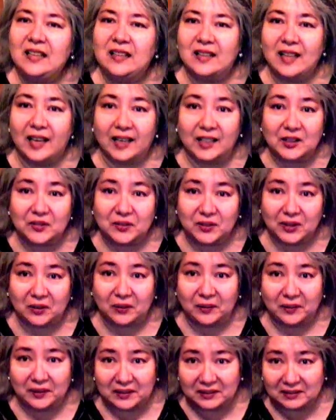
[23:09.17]
Thanks for
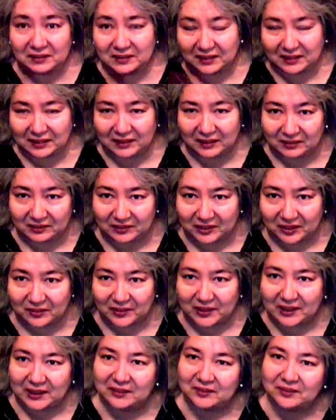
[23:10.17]
going to the end with
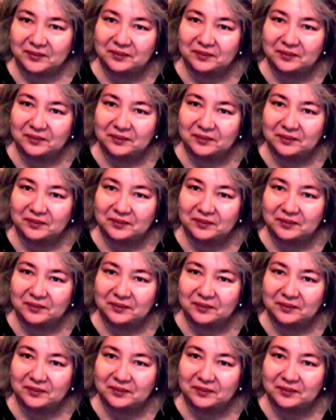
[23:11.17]
me.